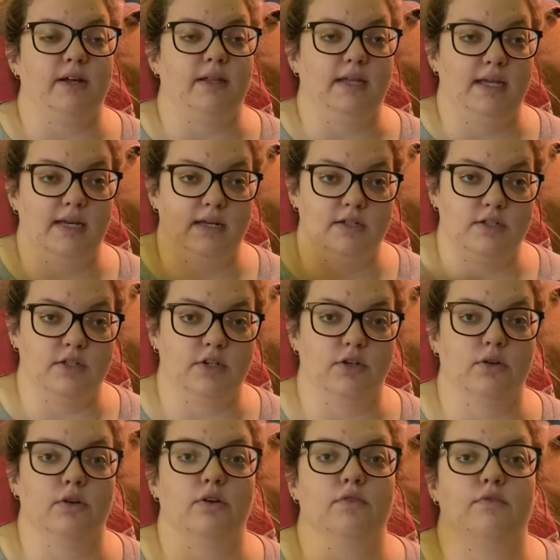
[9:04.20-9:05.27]
get into the
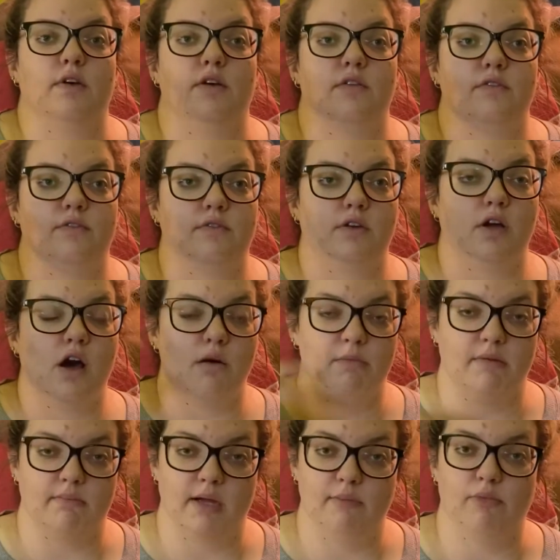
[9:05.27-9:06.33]
groove of
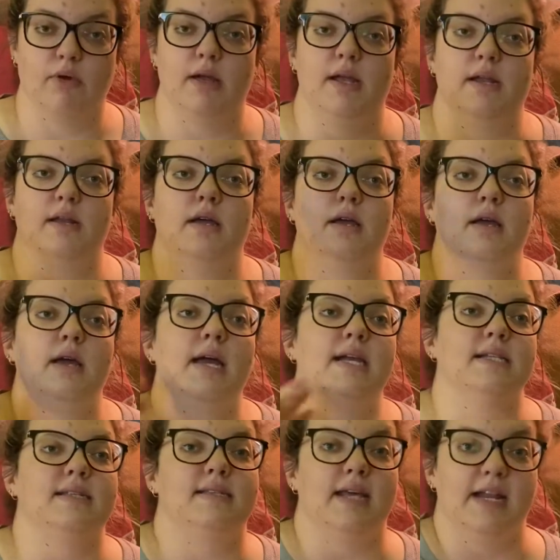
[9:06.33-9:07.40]
calming my brain
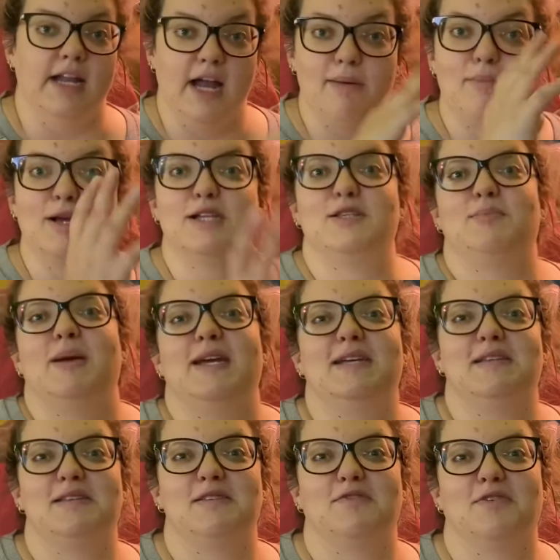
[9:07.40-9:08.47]
and setting up my
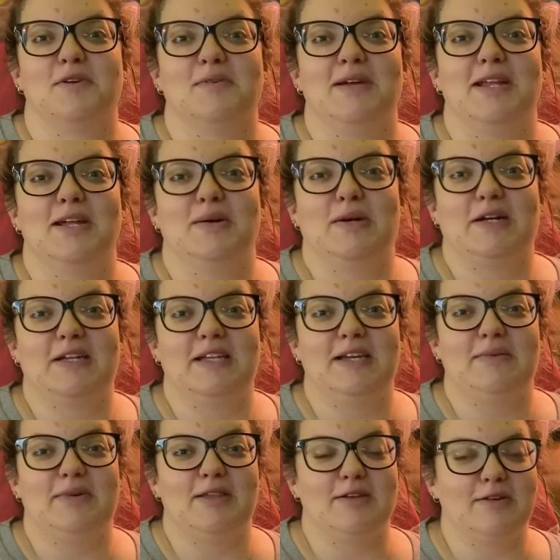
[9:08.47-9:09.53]
space for reading quickly,
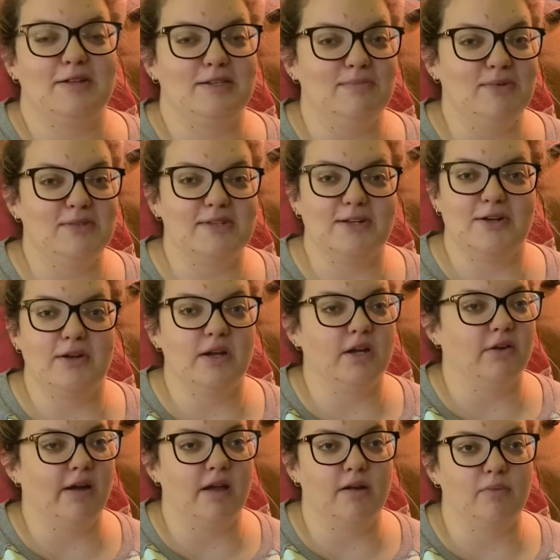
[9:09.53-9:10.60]
whether it's music or in a
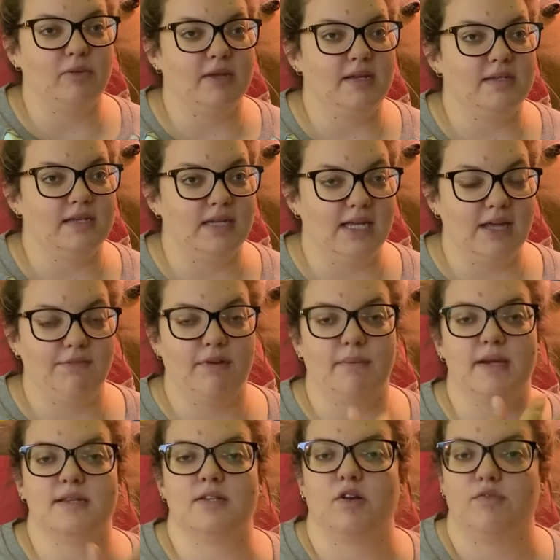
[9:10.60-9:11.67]
crowded place, and giving
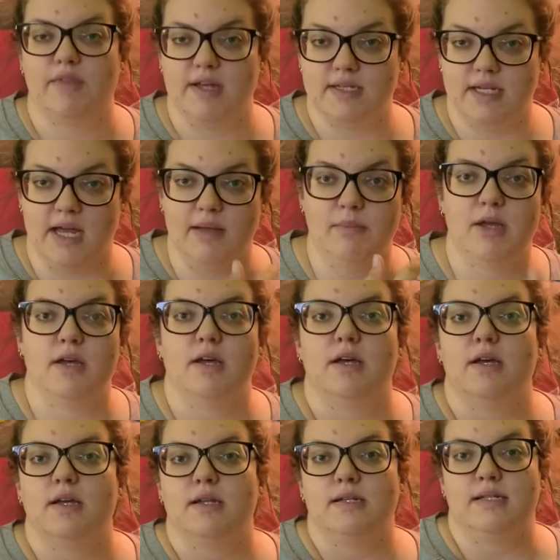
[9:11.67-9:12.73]
myself that time
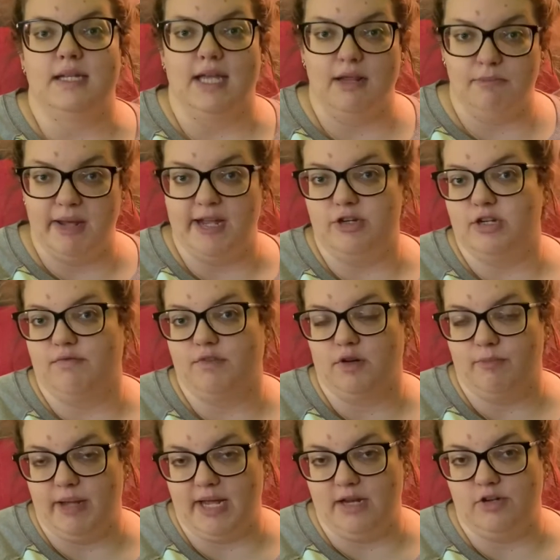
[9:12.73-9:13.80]
to get page after
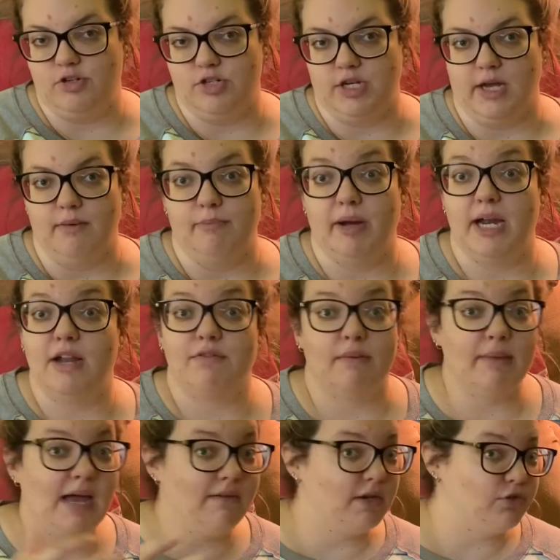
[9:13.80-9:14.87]
page done. But if I'm
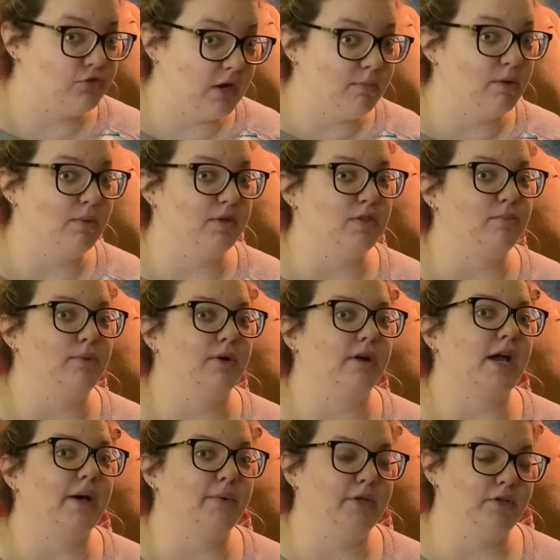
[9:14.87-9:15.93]
having trouble with a book,
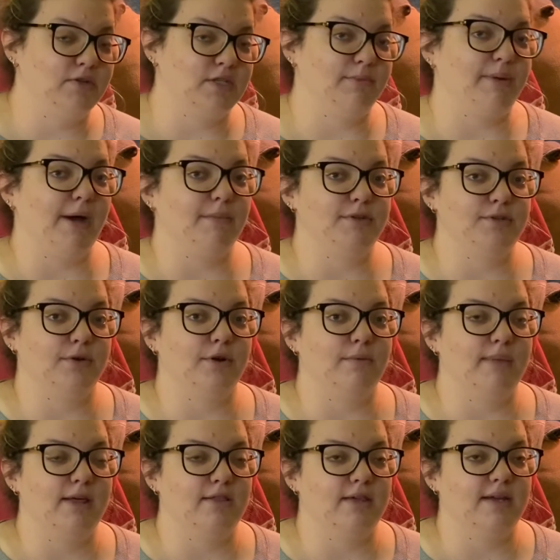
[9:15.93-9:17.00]
I will use the Pomodoro
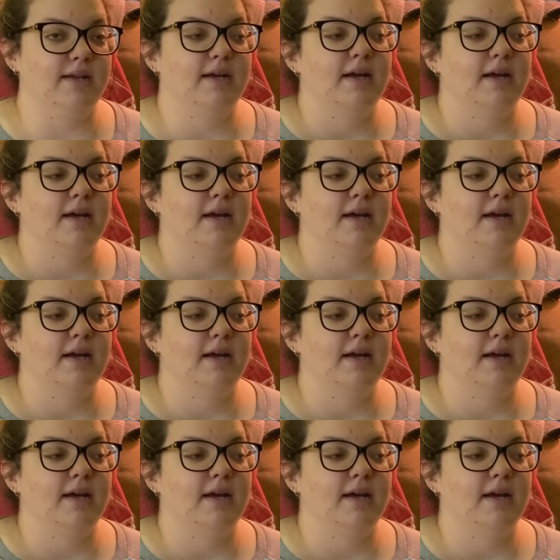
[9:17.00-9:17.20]
method.